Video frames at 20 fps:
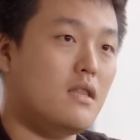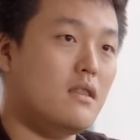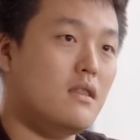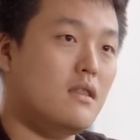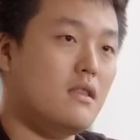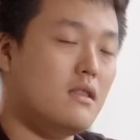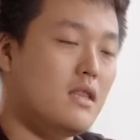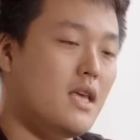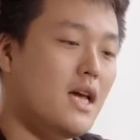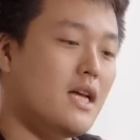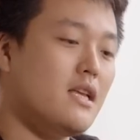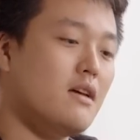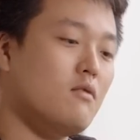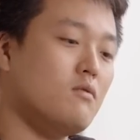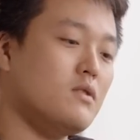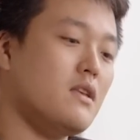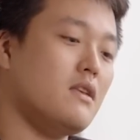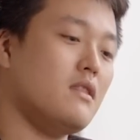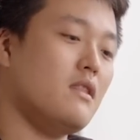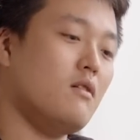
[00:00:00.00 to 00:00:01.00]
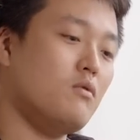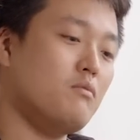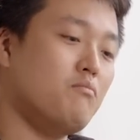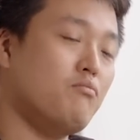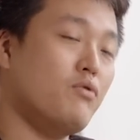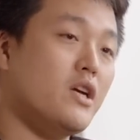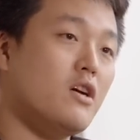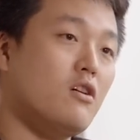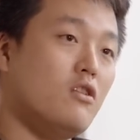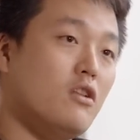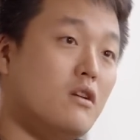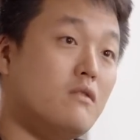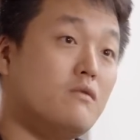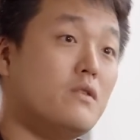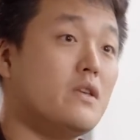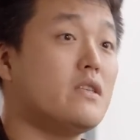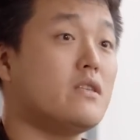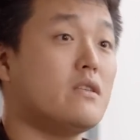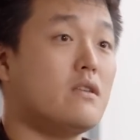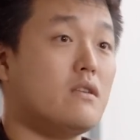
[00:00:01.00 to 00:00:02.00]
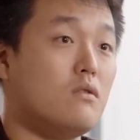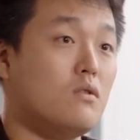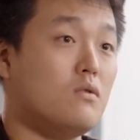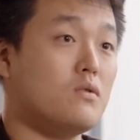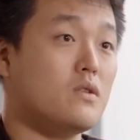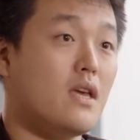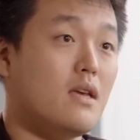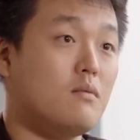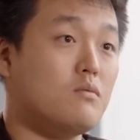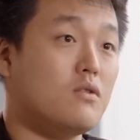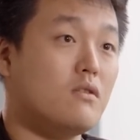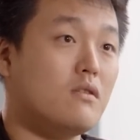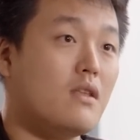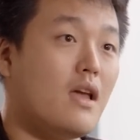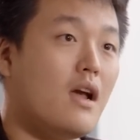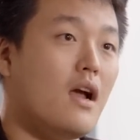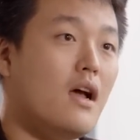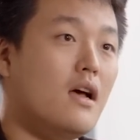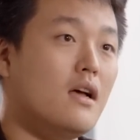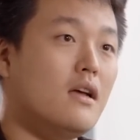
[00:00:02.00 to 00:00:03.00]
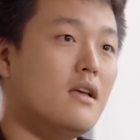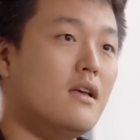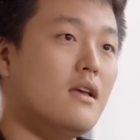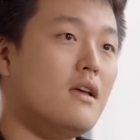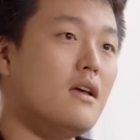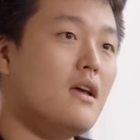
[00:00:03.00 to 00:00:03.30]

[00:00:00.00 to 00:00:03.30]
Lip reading: And the idea was that they would bring a lot of those games on Terra,